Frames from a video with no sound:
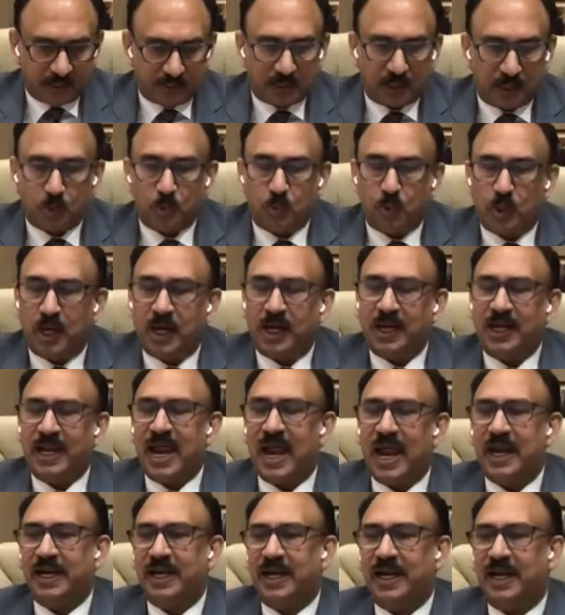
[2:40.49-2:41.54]
the world
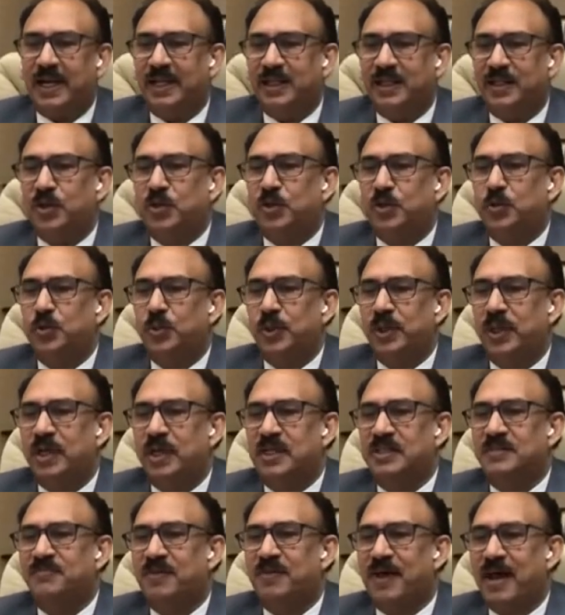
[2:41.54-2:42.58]
added in the 2
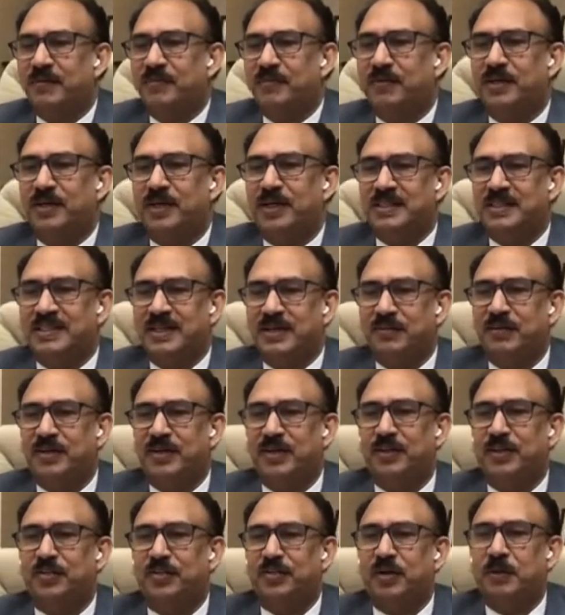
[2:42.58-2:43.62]
years
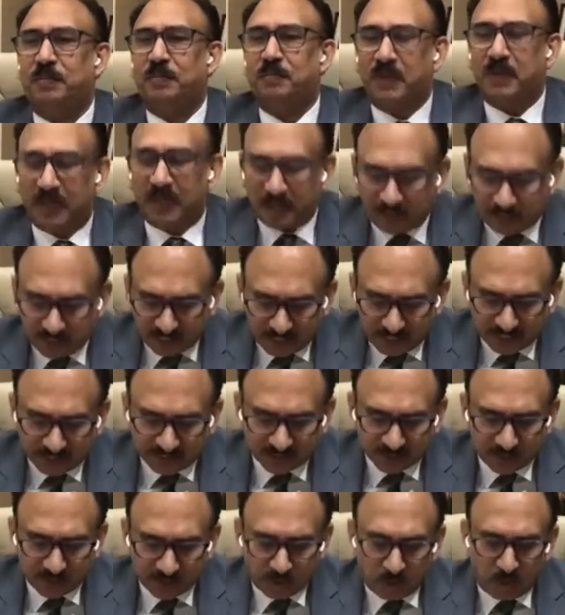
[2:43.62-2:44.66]
573
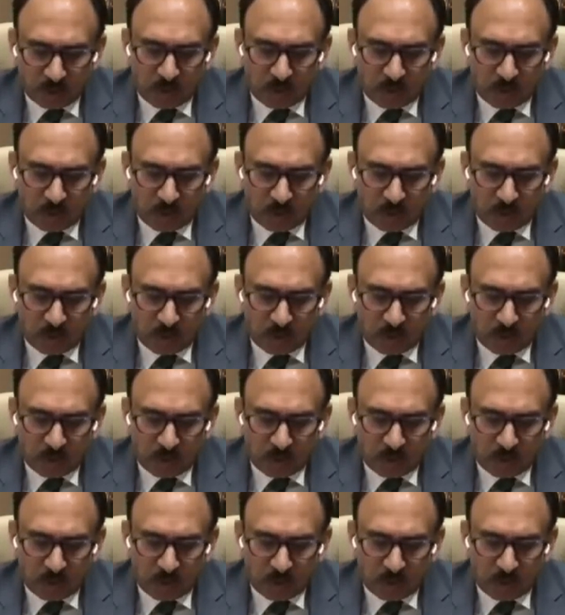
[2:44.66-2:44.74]
billionaires,